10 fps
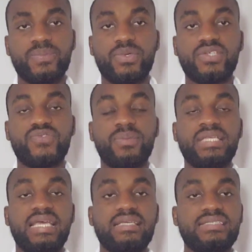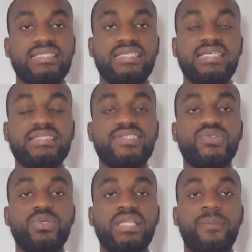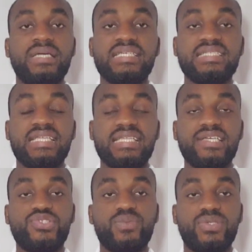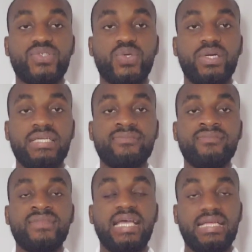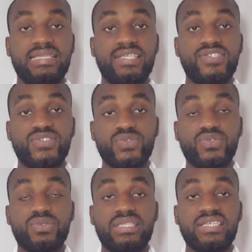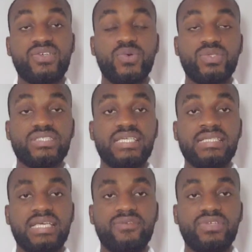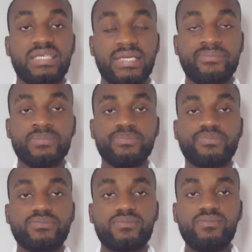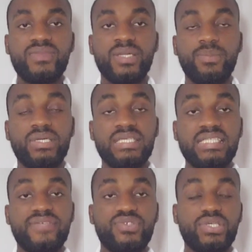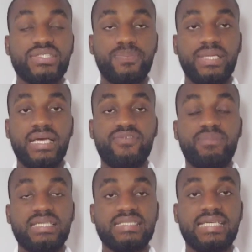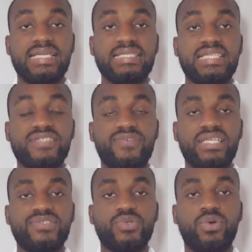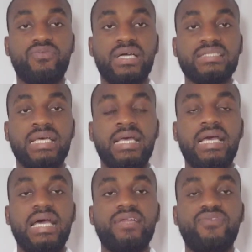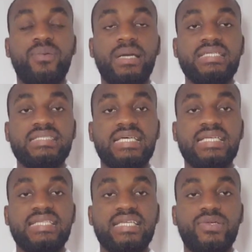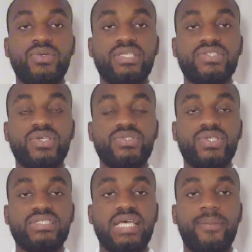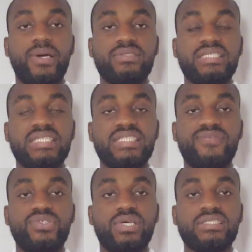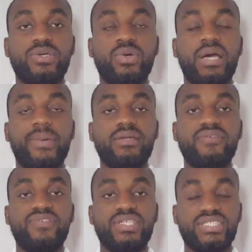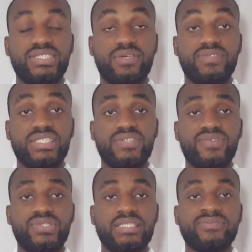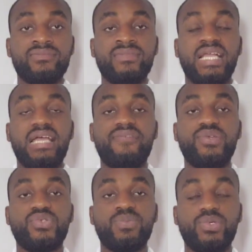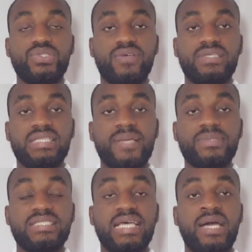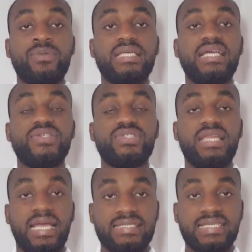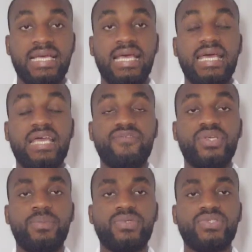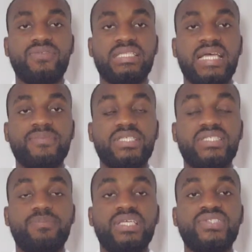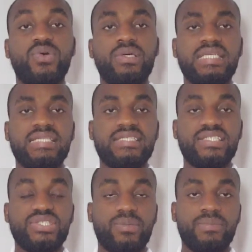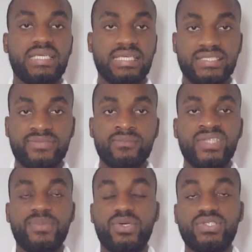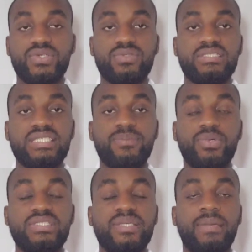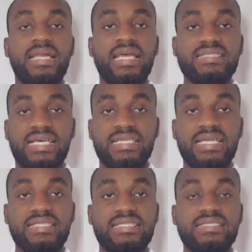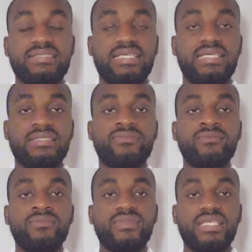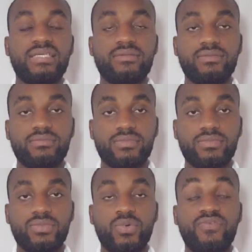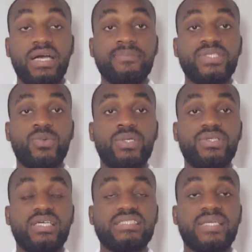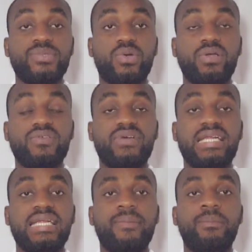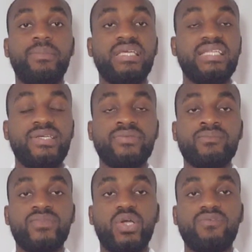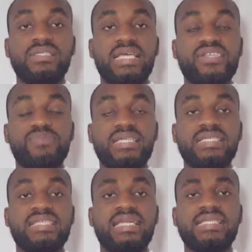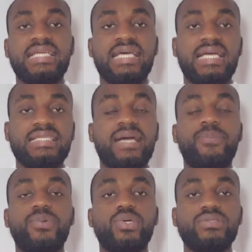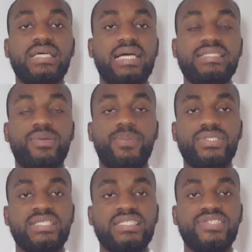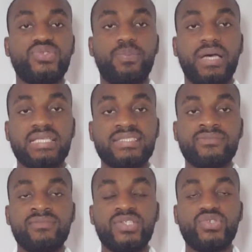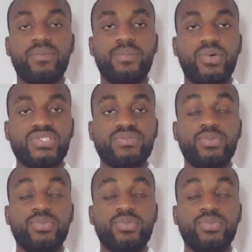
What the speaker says: Because from the XG, it is known that Manchester United should be scoring at least 2 to 3 goals in every game. But the individual player of Manchester United is failing to convert. And for Manchester United alone, it's not just about the individuals or about the finishing of the individuals. I feel most of the time is how they are utilized, and I feel most of the time is based on their decision makings. Because you could see both in my last analysis in the Wolverhampton Wanderers game, you're going to find out that many of the times Manchester United had the opportunity to pass some balls.